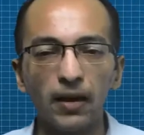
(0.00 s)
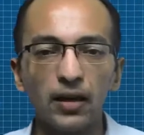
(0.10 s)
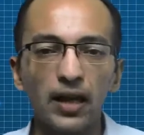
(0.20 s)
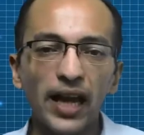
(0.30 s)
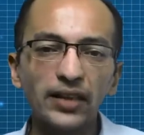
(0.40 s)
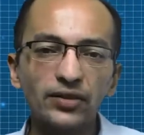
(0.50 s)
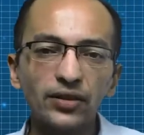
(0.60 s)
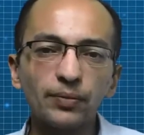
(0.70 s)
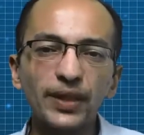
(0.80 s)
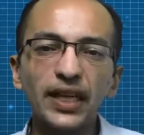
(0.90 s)
And there
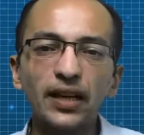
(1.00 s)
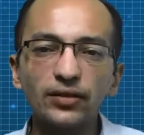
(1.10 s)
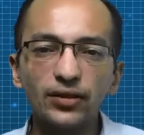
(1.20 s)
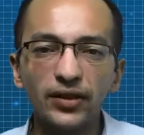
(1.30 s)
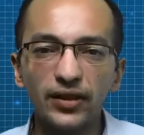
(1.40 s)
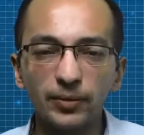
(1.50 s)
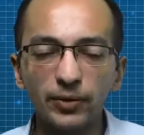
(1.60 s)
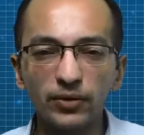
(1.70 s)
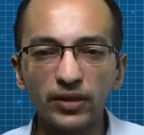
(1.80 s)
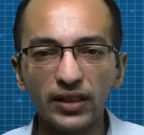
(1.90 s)
are many other
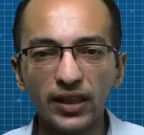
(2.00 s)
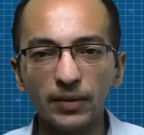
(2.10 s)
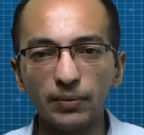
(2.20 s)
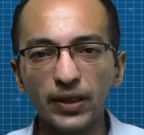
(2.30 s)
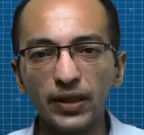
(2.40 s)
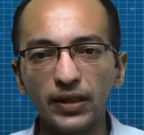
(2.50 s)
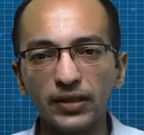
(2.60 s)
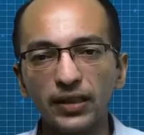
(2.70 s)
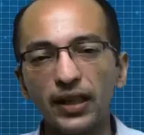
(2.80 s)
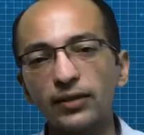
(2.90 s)
attributes that can
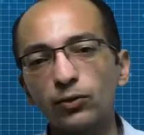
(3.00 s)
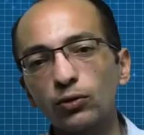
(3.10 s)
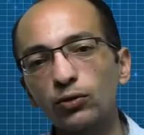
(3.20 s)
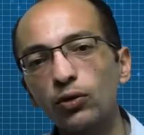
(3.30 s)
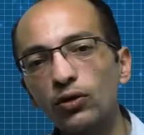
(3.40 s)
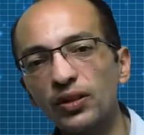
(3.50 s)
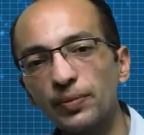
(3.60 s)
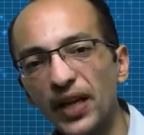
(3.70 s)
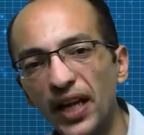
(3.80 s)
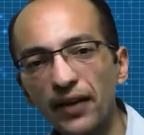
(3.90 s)
control the
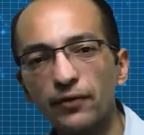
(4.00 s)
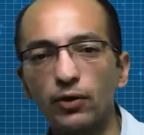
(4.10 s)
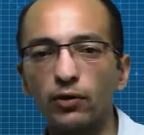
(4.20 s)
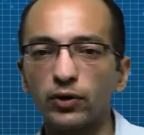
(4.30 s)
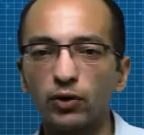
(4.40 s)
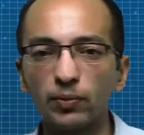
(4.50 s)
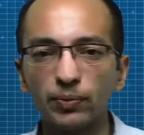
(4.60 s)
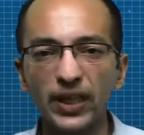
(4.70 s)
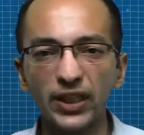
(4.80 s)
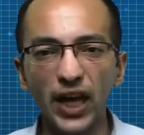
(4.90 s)
behavior of the web
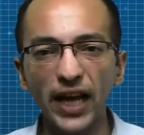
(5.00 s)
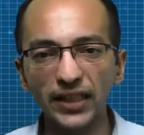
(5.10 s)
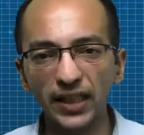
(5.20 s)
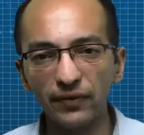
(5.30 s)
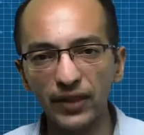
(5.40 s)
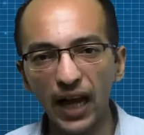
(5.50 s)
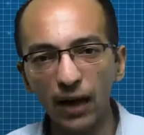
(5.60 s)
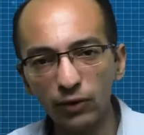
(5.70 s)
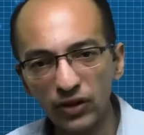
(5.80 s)
page and even how it